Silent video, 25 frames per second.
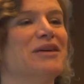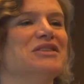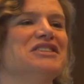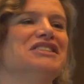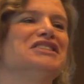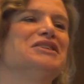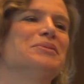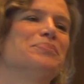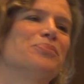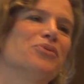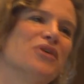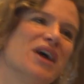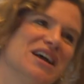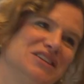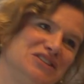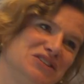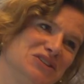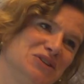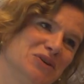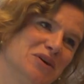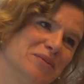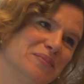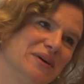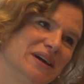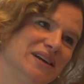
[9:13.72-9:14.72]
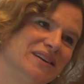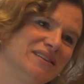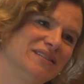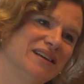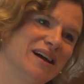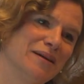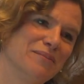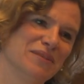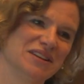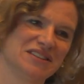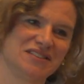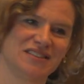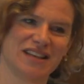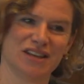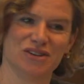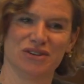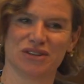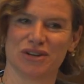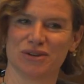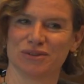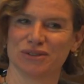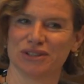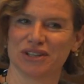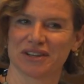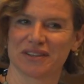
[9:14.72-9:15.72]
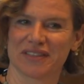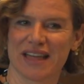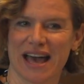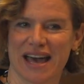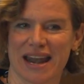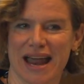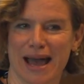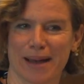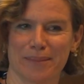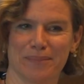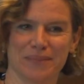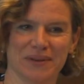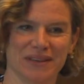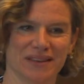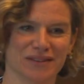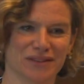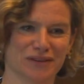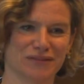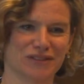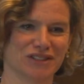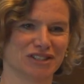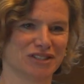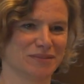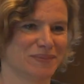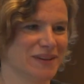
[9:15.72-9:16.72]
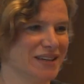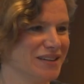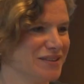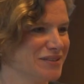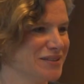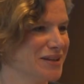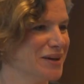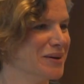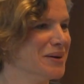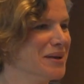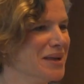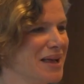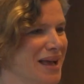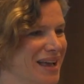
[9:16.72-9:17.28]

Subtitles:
is depress you a bit. I must say you don't look that happy in the first place, so